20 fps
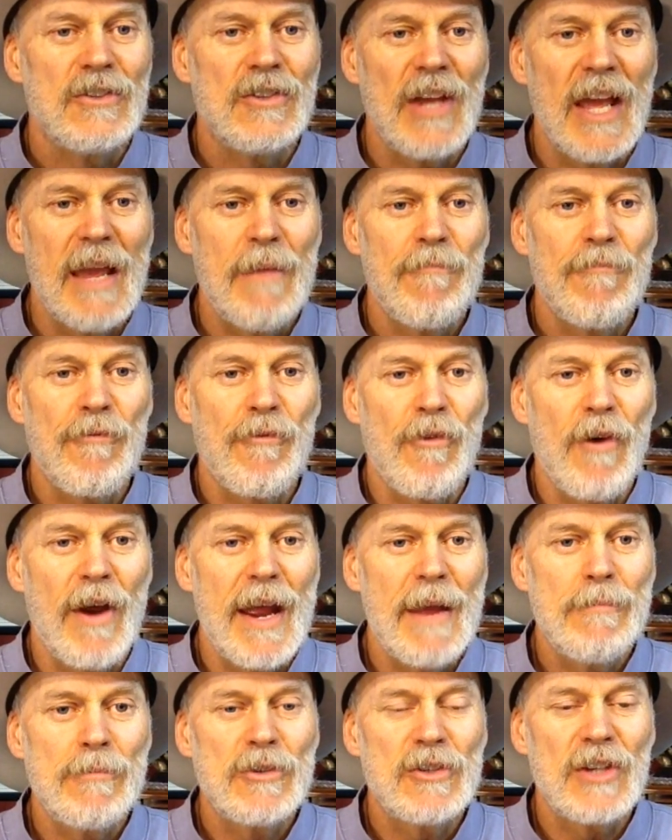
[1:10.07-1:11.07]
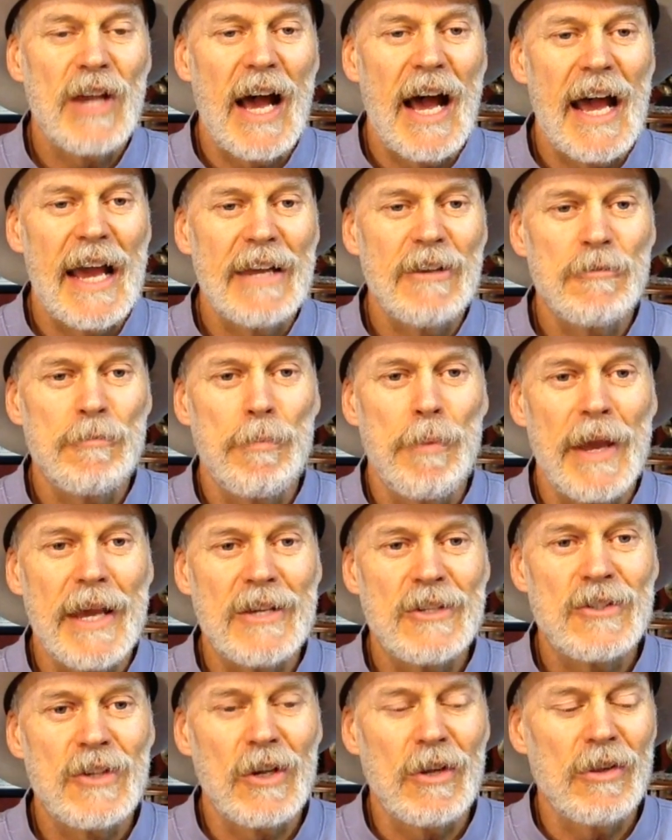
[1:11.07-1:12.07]
Same frame size,
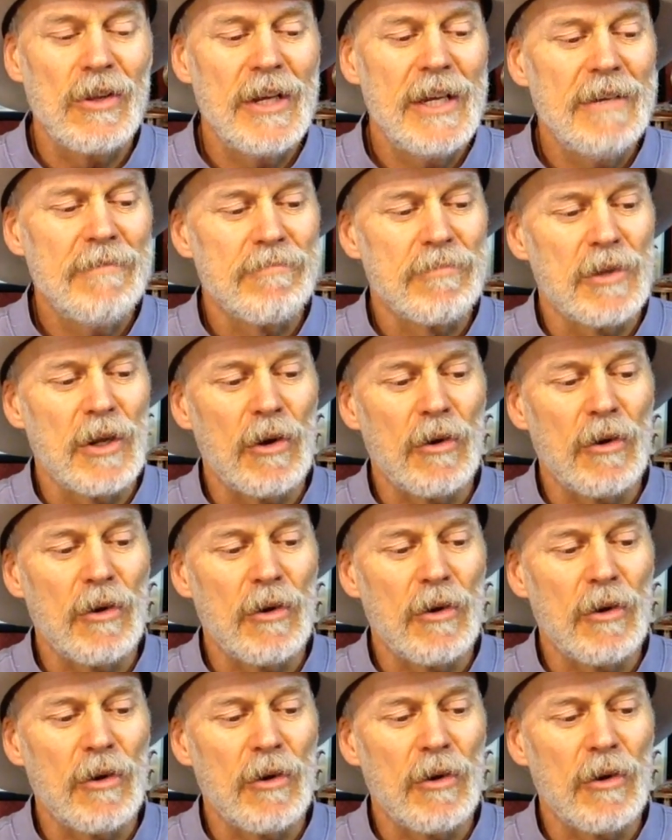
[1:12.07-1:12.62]
basically.